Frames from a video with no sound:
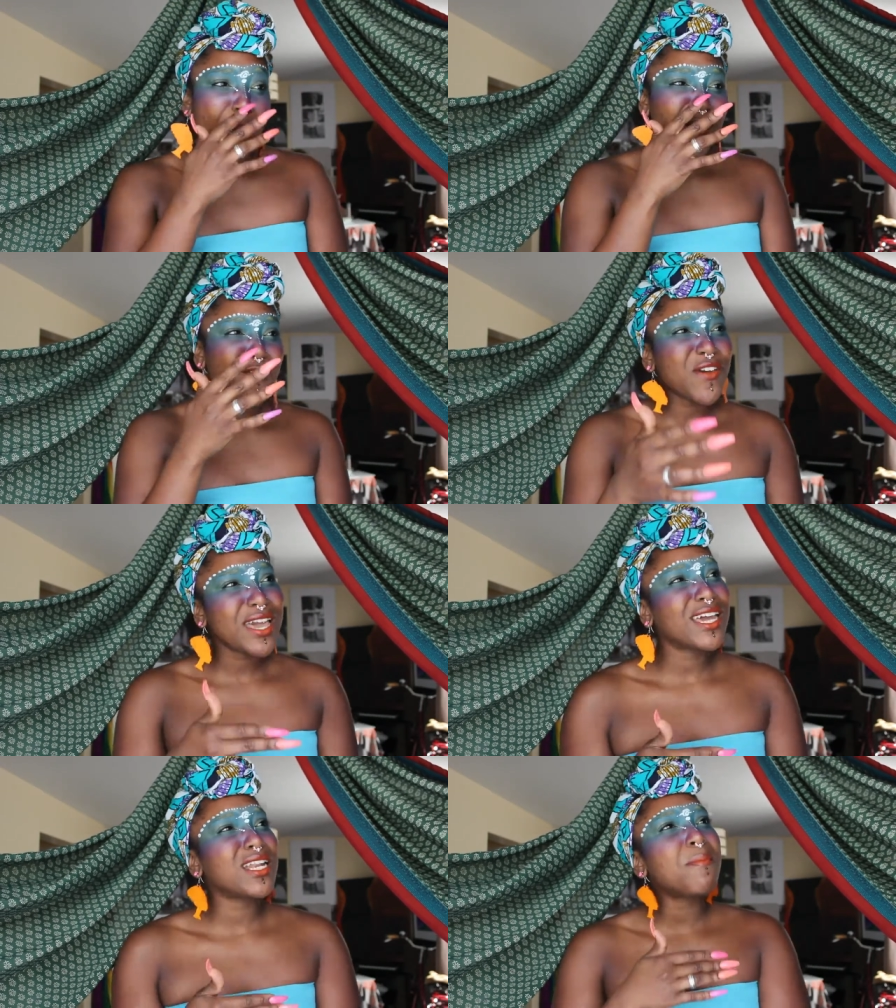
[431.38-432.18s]
I've been
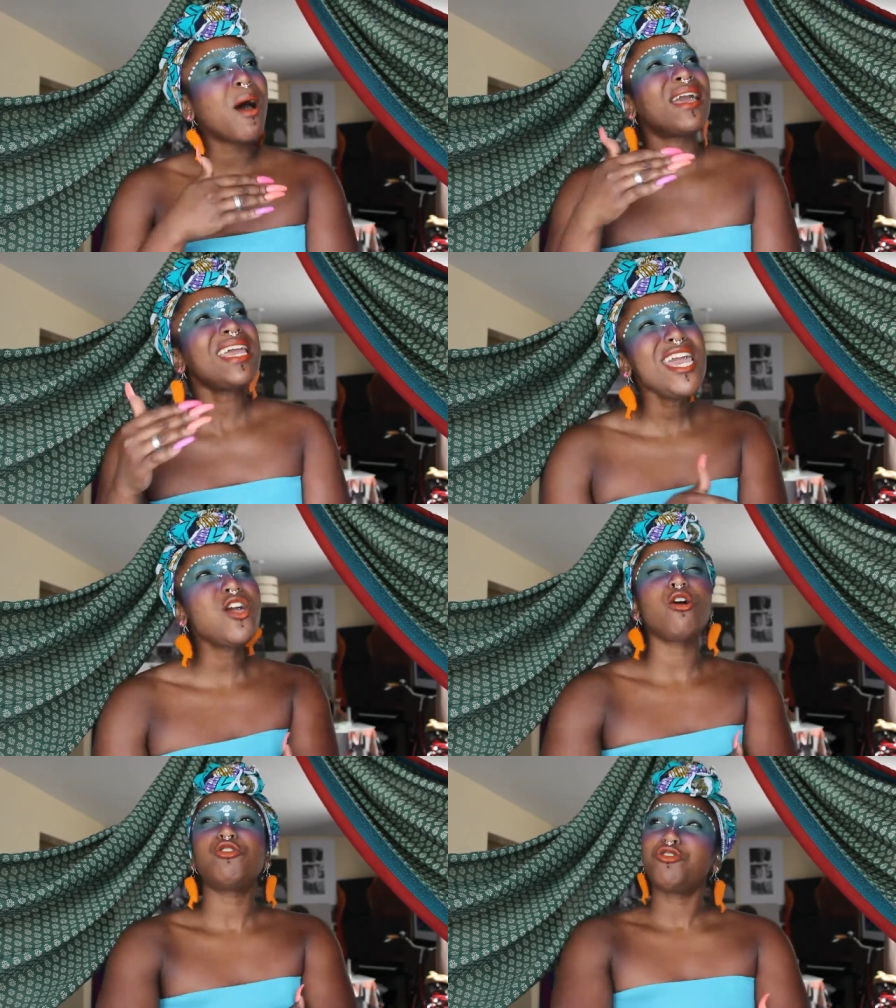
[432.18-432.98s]
thinking about
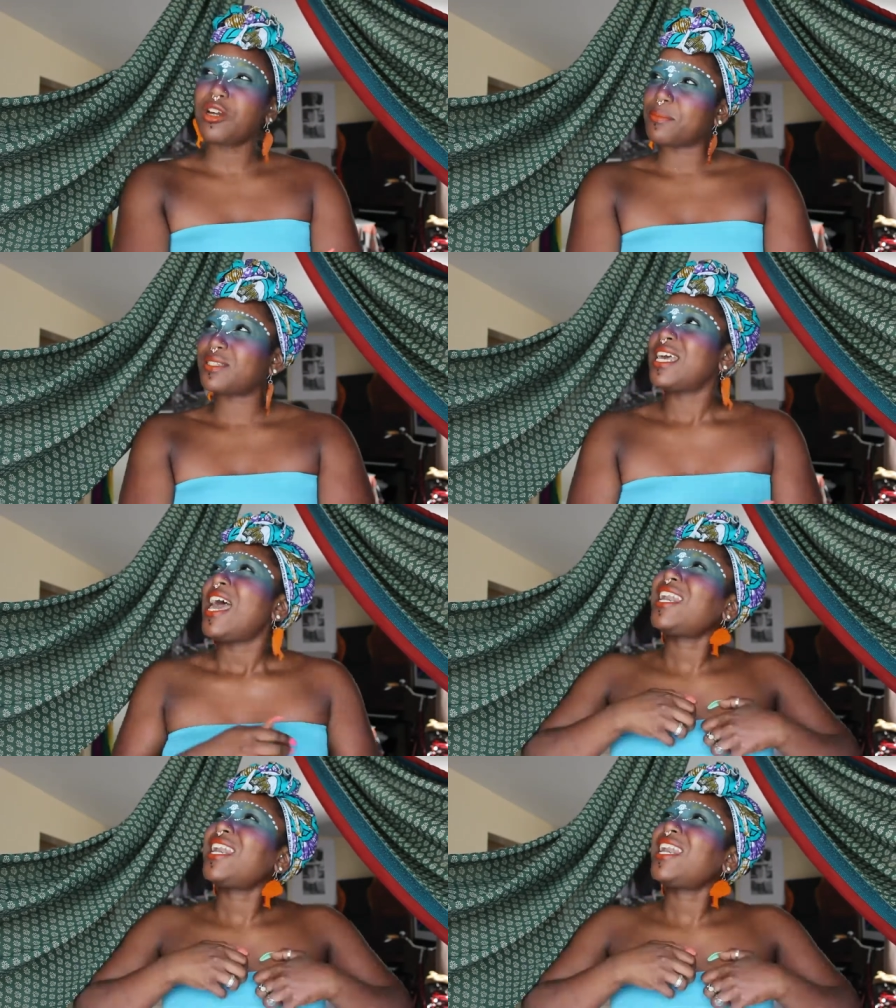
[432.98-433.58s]
ego trips.